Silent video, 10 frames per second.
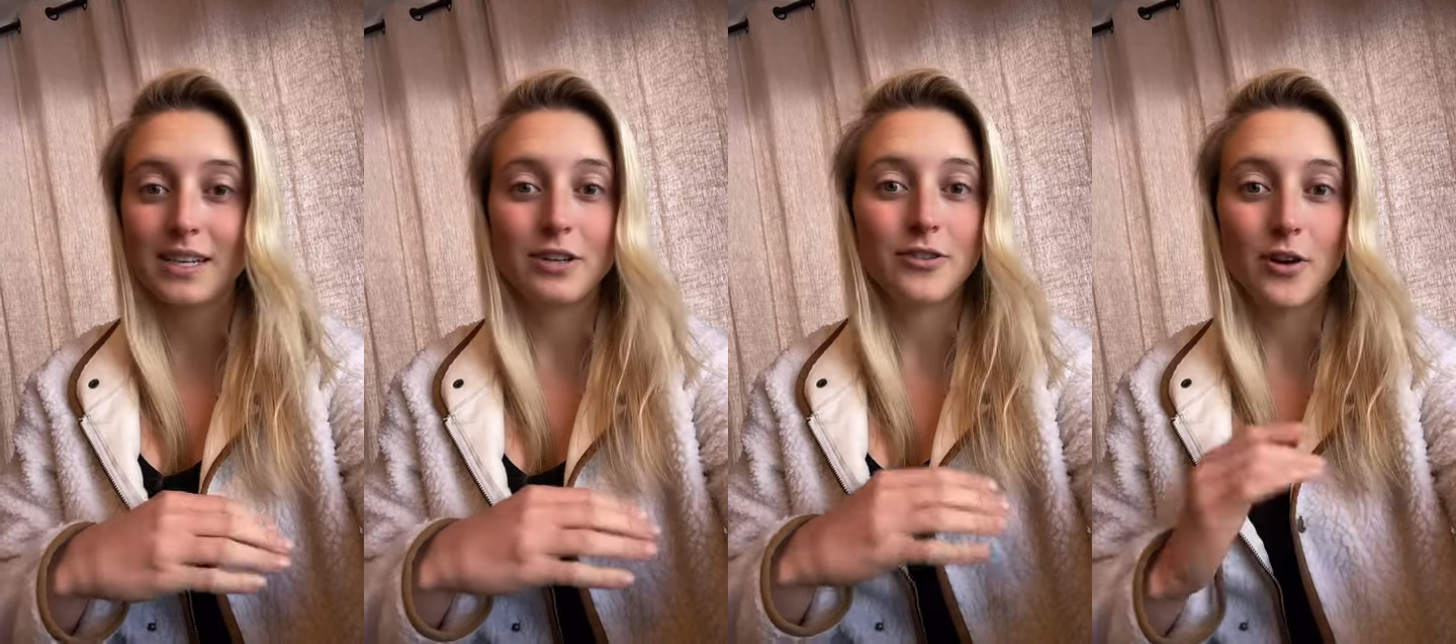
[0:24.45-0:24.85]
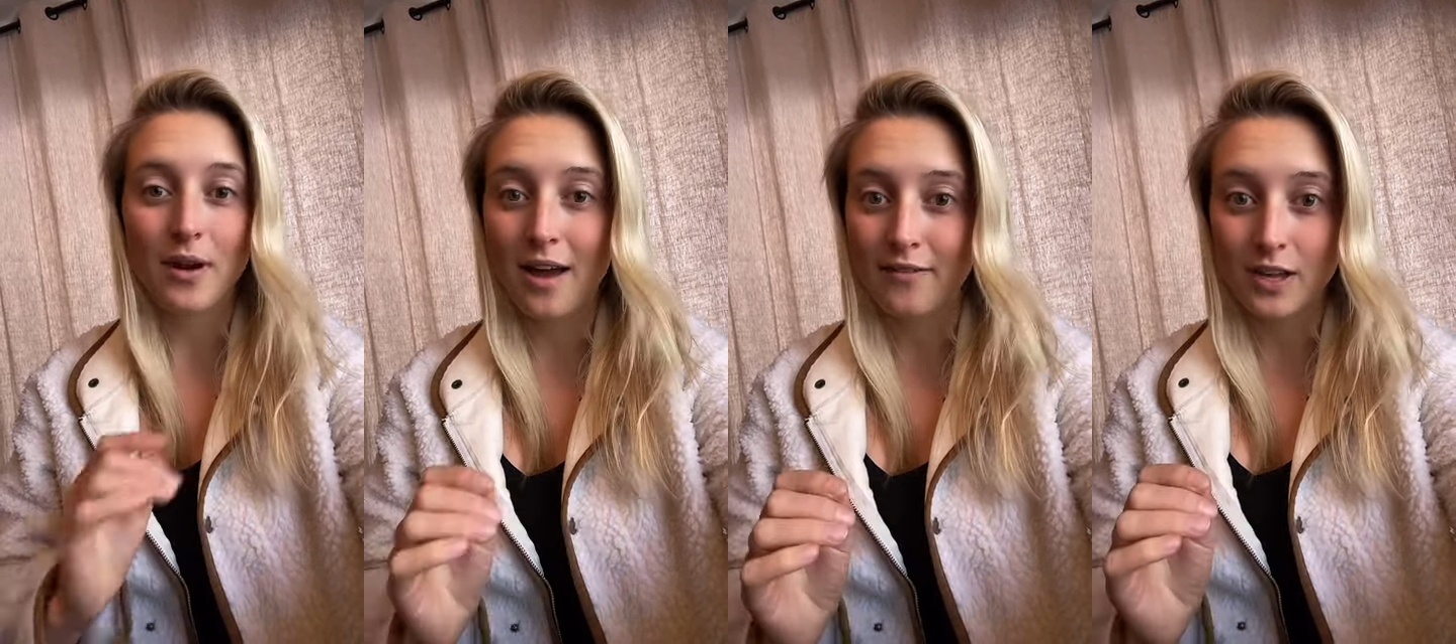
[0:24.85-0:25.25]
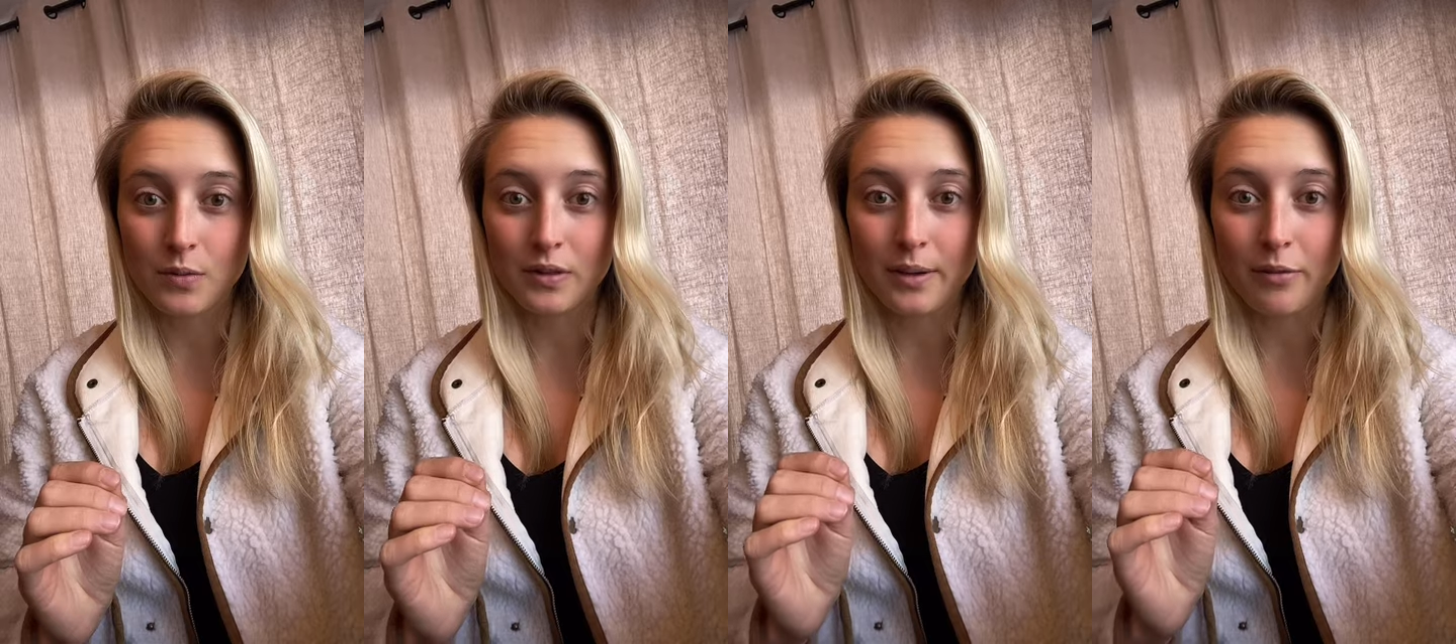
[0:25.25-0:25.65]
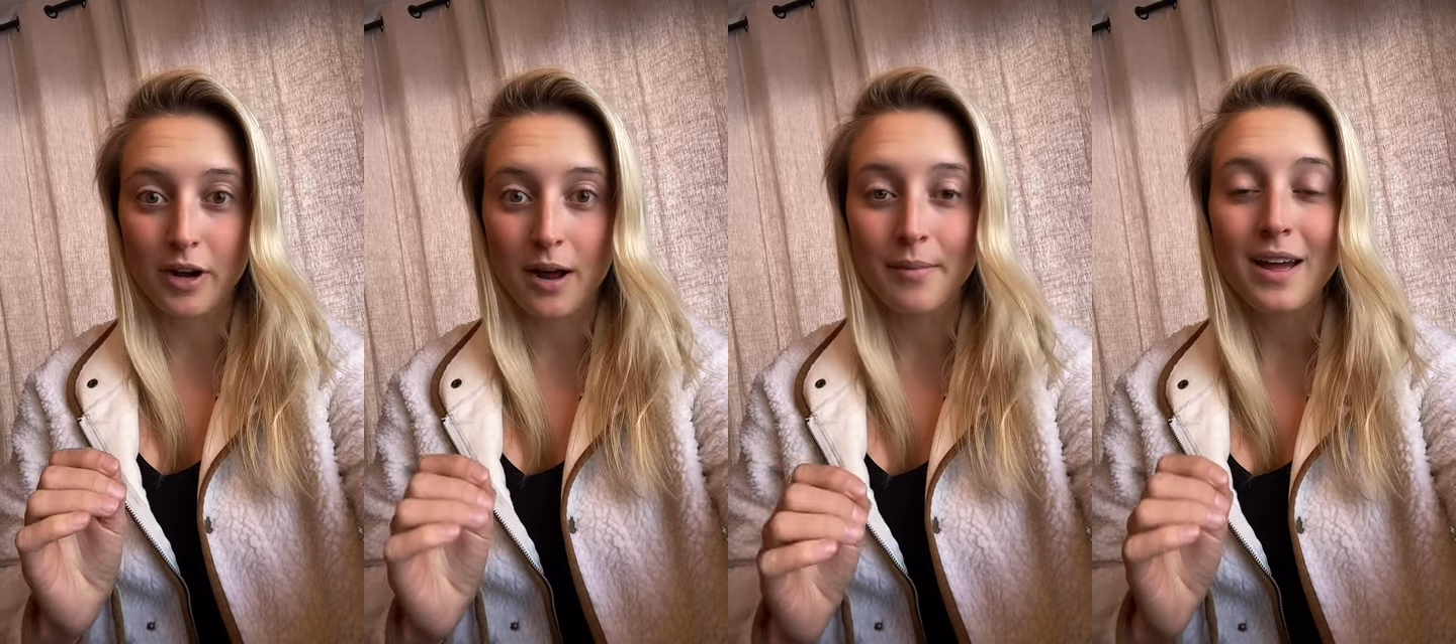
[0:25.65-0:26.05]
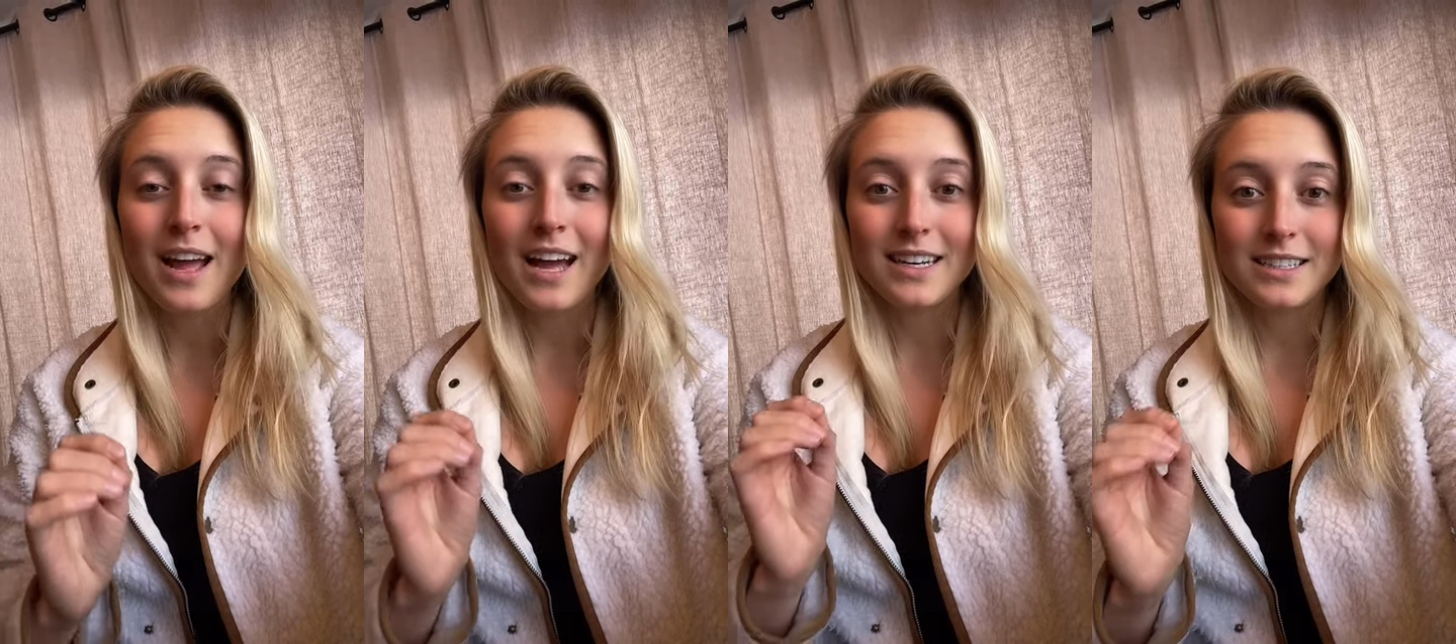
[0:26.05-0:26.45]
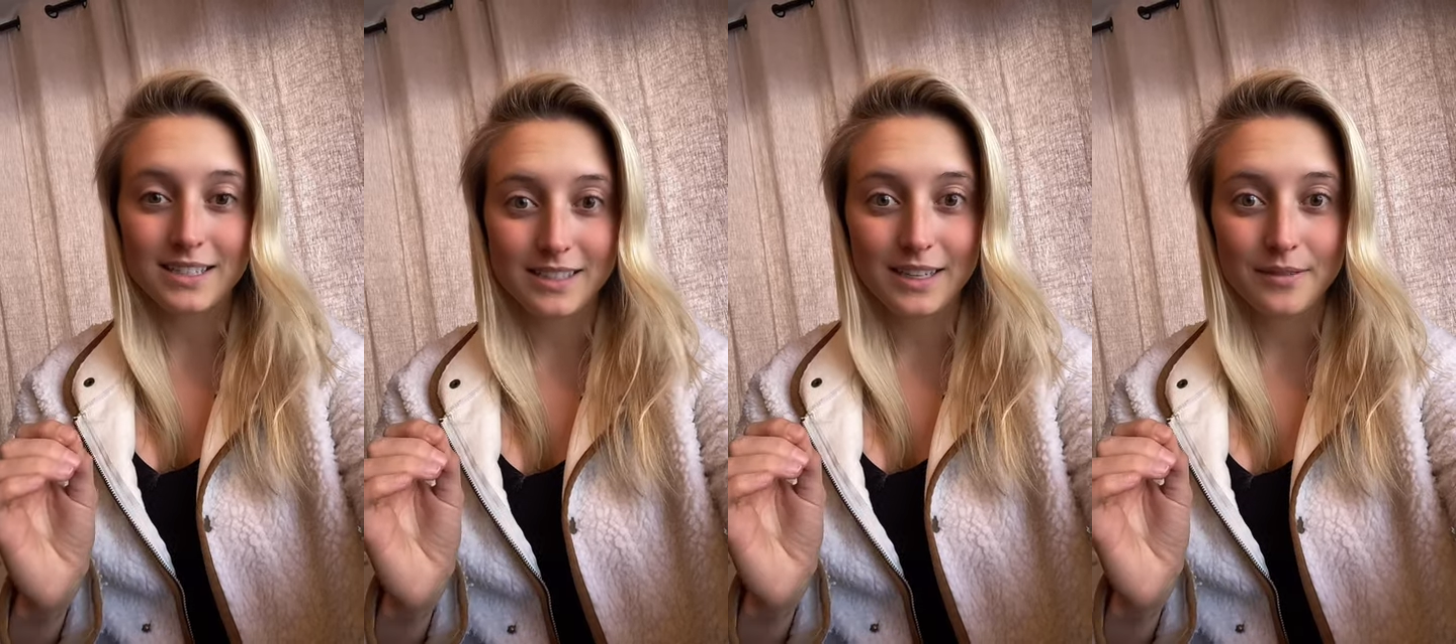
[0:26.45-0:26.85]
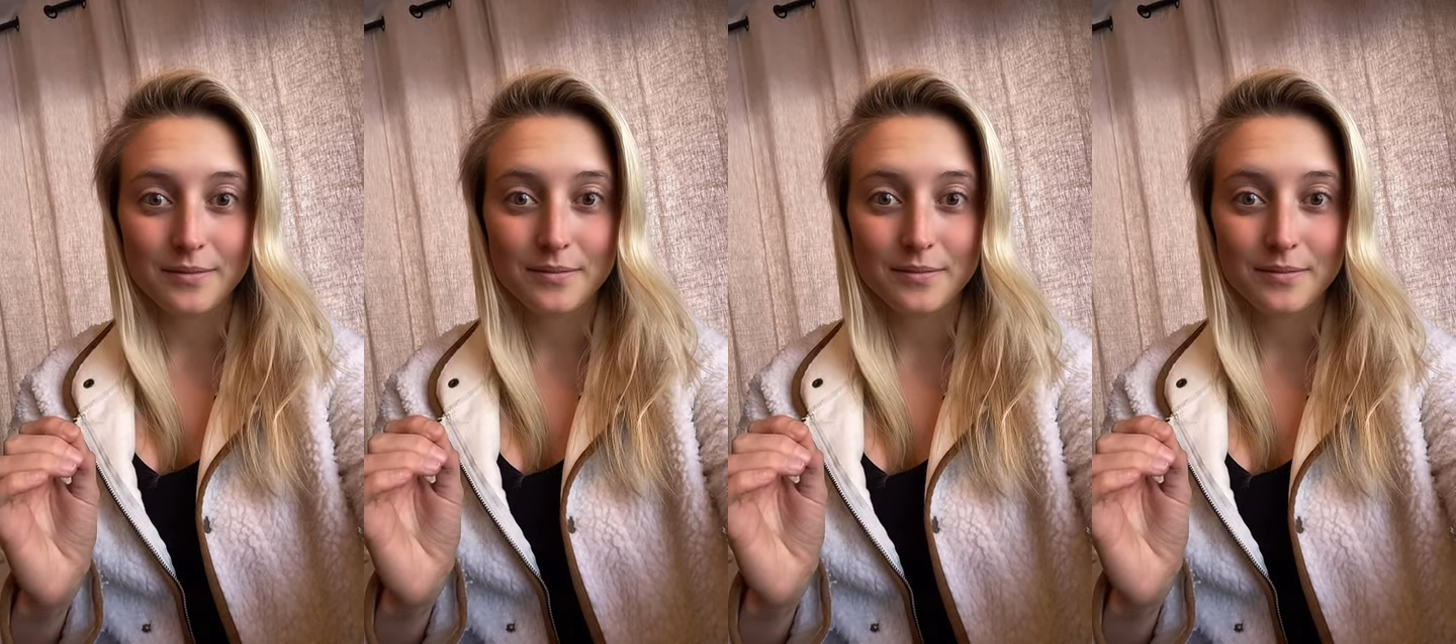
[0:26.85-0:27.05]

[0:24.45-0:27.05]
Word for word: like you don't have equilibrium, and dizzy.